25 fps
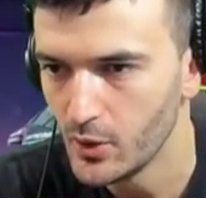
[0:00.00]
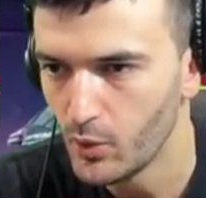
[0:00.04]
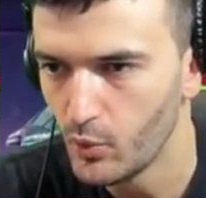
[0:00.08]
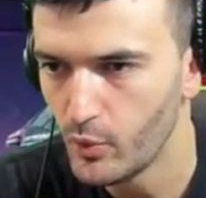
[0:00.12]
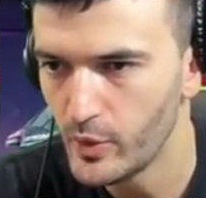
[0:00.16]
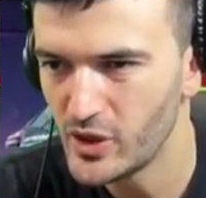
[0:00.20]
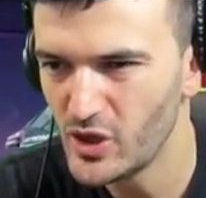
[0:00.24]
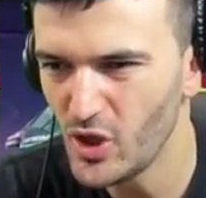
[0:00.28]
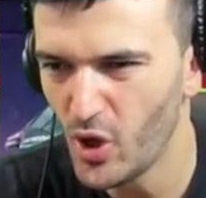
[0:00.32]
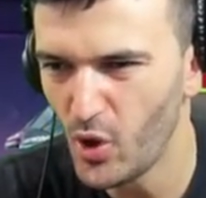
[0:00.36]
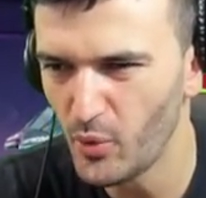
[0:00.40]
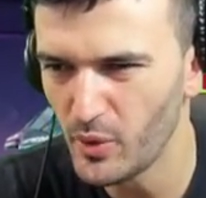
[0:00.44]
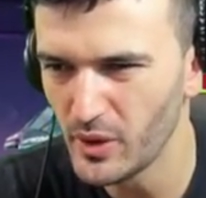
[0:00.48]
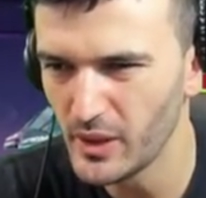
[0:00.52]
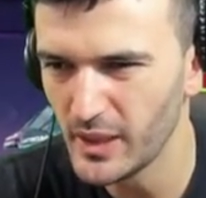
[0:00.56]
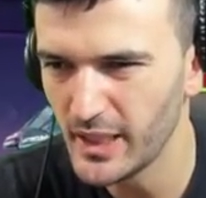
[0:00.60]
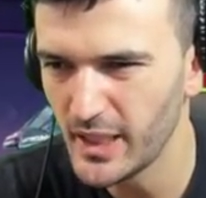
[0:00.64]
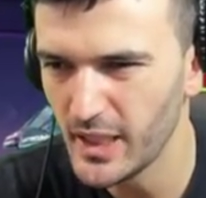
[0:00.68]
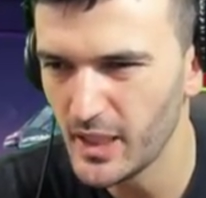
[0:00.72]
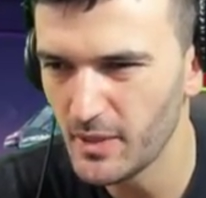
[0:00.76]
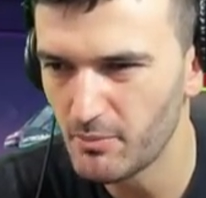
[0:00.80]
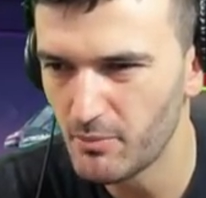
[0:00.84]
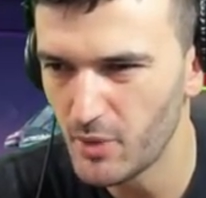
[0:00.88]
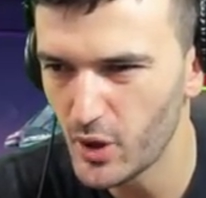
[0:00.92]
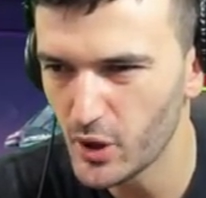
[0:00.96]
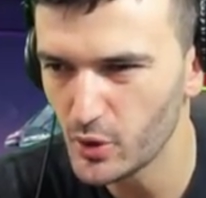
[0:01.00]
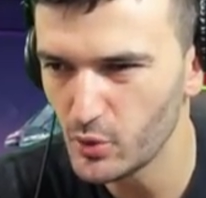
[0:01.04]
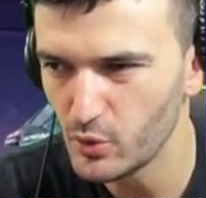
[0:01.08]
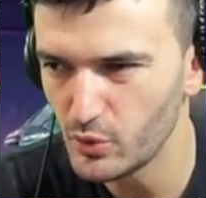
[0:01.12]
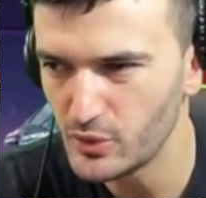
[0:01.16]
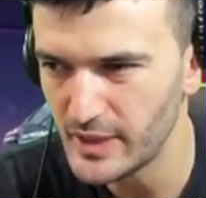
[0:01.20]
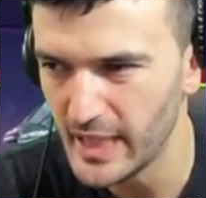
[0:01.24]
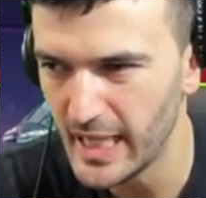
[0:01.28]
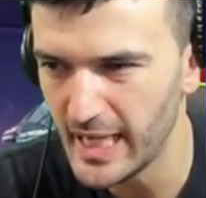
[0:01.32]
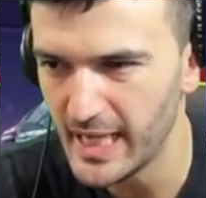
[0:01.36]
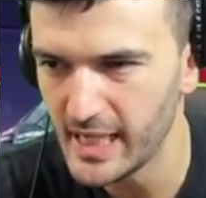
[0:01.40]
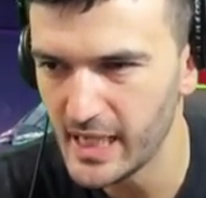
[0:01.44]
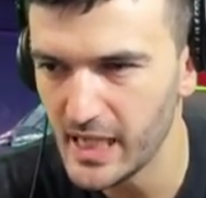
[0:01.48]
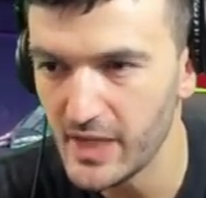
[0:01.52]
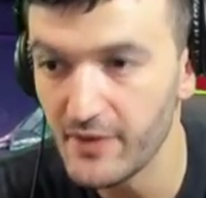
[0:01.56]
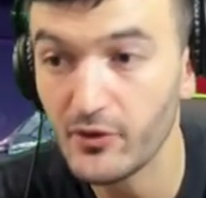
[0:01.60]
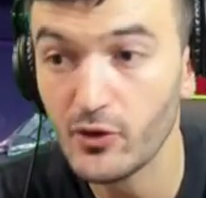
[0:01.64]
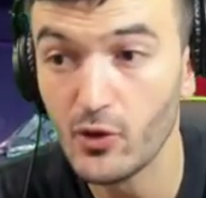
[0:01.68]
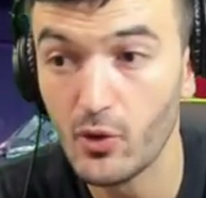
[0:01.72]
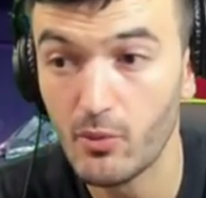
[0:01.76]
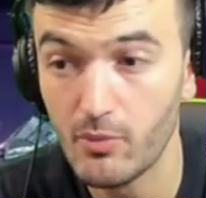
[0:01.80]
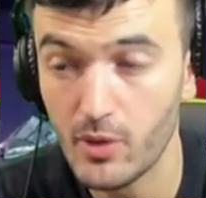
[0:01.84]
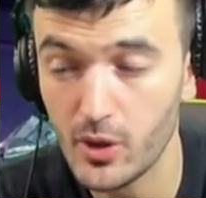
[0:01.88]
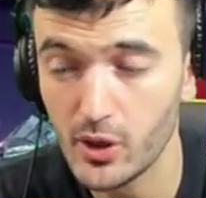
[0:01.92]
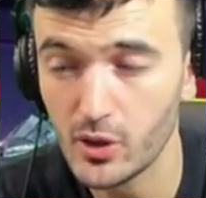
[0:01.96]
We don't really need Merc Lieutenant, even
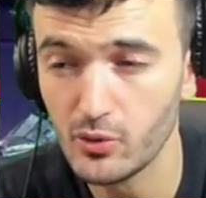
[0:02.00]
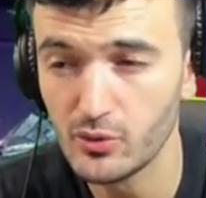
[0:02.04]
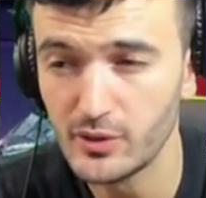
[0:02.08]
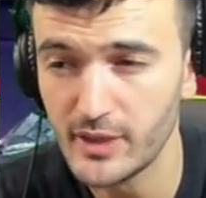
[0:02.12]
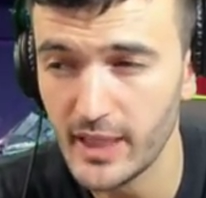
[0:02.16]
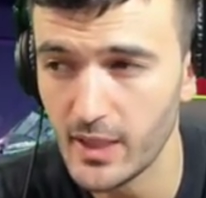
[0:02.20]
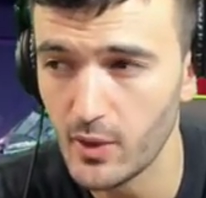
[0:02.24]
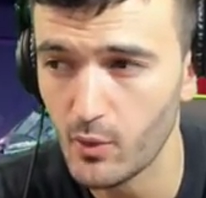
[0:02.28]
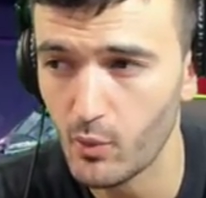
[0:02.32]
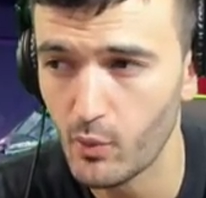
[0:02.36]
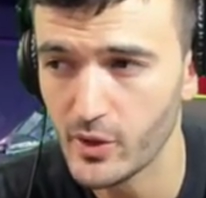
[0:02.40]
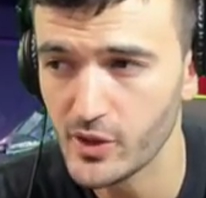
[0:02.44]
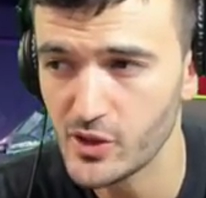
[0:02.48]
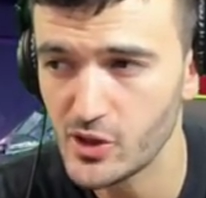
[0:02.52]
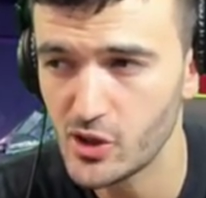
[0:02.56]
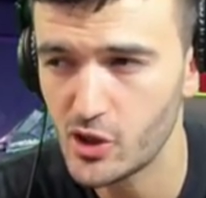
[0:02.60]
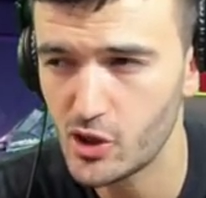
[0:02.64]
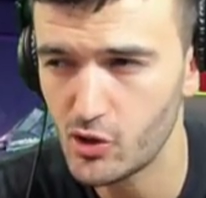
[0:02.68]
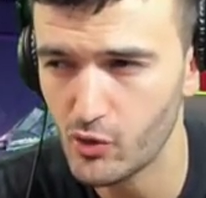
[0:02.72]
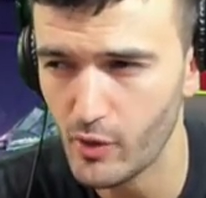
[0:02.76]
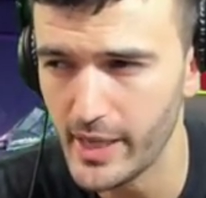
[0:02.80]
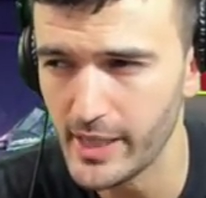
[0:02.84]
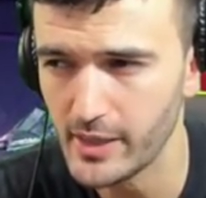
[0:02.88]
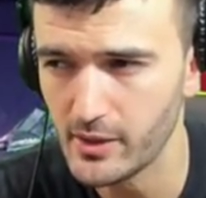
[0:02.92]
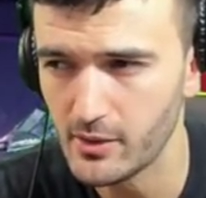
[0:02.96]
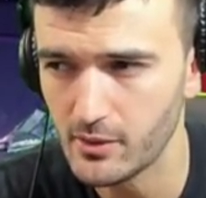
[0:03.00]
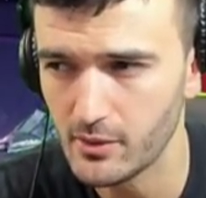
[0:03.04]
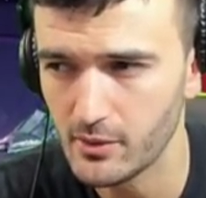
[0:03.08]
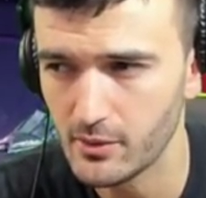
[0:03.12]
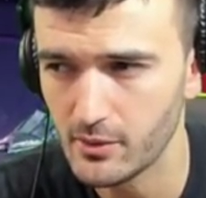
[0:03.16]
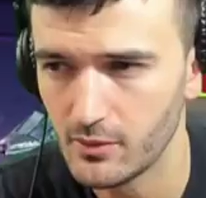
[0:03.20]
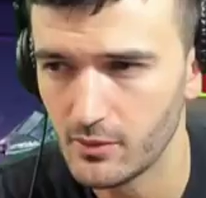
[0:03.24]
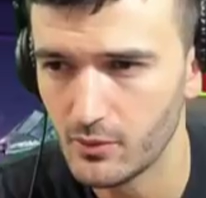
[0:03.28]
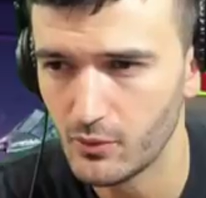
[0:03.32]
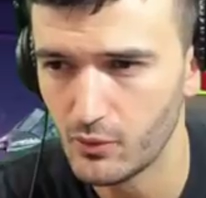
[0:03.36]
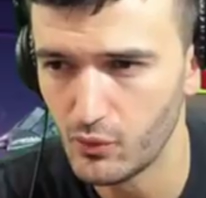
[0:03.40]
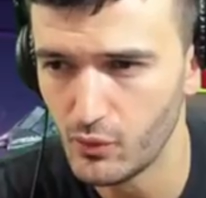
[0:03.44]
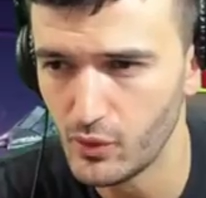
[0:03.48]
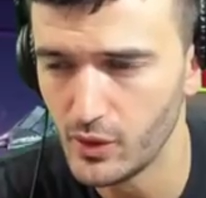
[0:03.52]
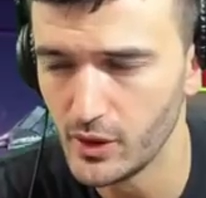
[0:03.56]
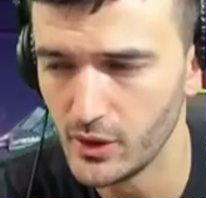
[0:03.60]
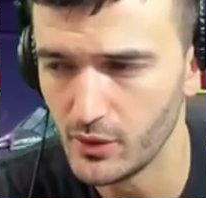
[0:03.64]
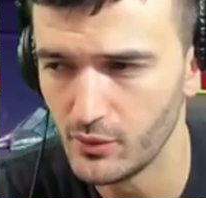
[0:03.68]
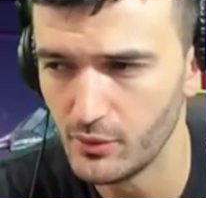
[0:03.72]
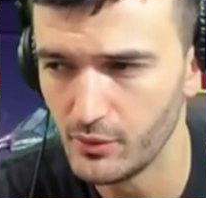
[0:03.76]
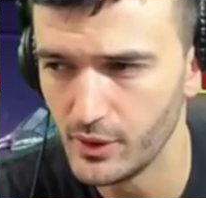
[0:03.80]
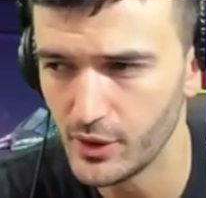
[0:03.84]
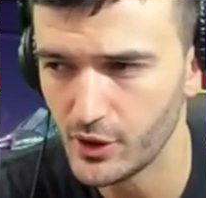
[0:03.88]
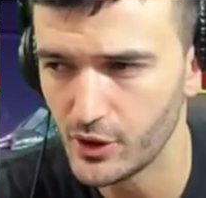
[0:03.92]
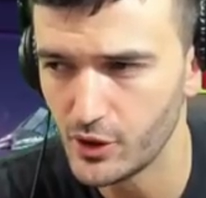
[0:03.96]
though Merc Lieutenant worked great, really,
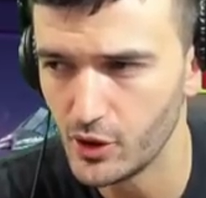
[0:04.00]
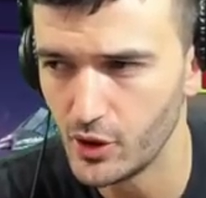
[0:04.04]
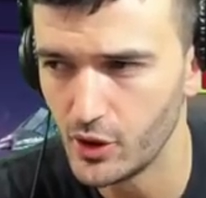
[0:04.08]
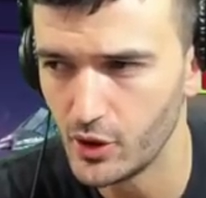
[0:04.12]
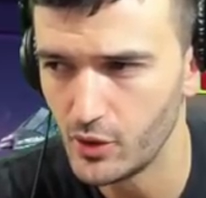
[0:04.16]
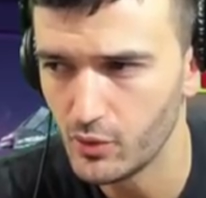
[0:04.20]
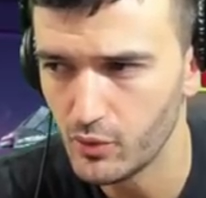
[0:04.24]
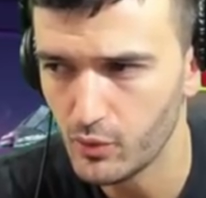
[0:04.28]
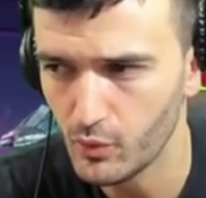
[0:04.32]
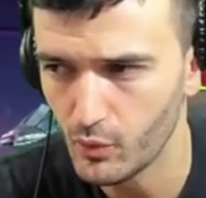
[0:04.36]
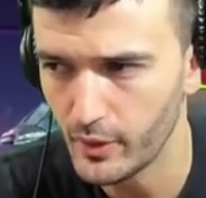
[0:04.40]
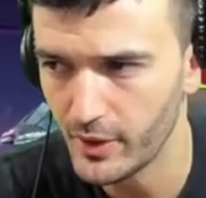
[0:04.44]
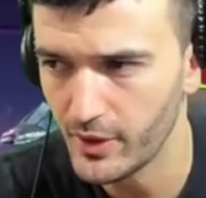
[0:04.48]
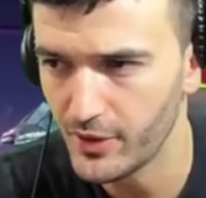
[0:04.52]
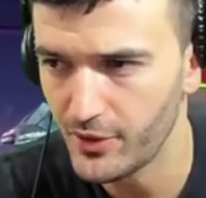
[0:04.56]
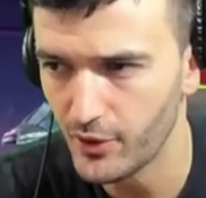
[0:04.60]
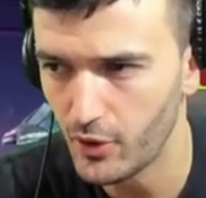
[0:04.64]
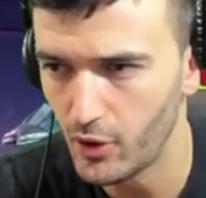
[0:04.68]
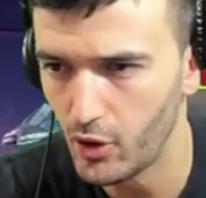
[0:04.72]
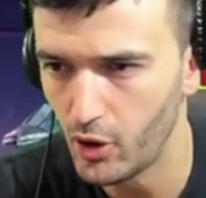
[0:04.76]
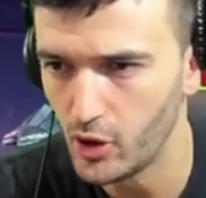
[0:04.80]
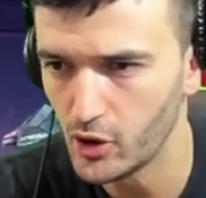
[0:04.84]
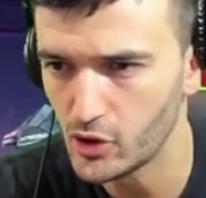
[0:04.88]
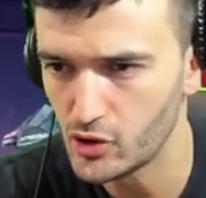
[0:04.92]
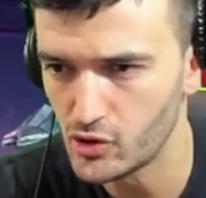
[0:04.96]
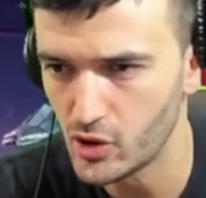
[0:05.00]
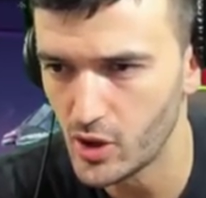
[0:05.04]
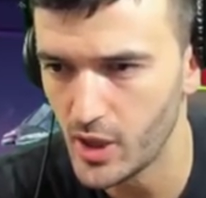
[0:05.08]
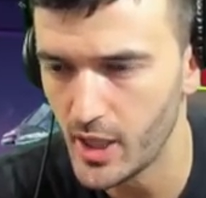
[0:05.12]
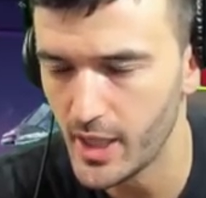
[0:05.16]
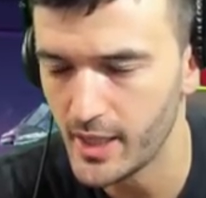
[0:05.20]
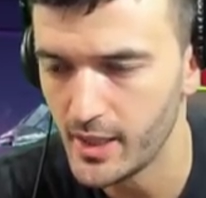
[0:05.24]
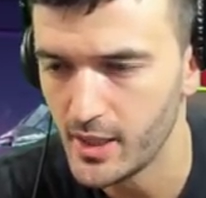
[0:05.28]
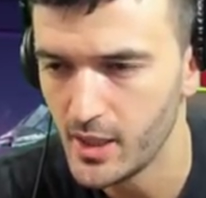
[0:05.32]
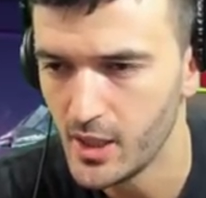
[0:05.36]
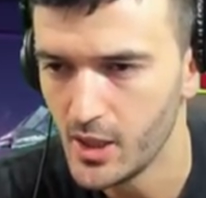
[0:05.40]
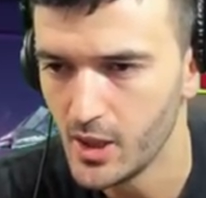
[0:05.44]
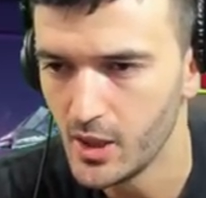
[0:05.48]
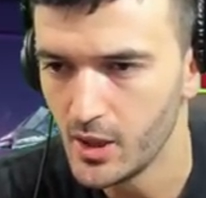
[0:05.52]
really good with Ultron.